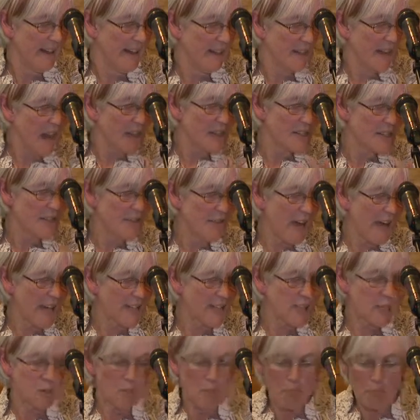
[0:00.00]

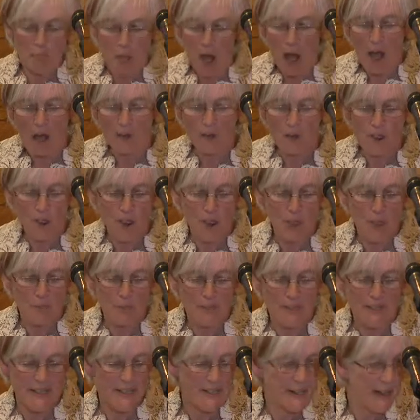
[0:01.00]
Cultivate
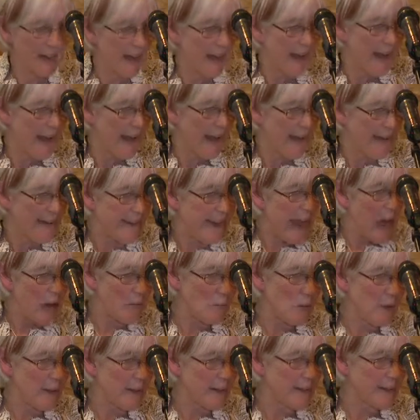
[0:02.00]
partnerships,
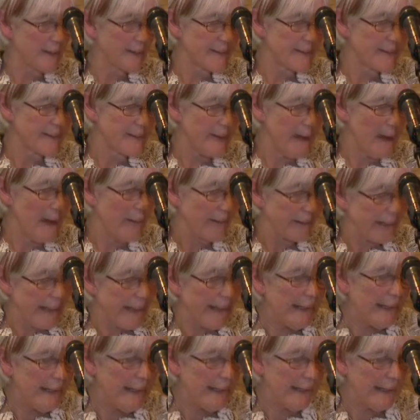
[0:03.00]
networks are
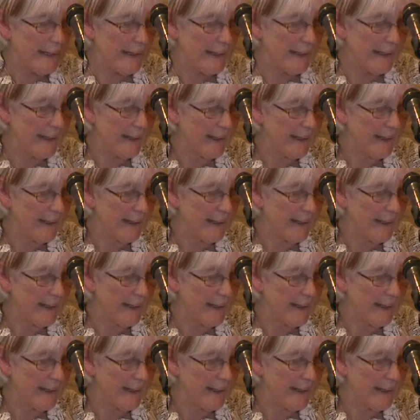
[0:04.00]
key.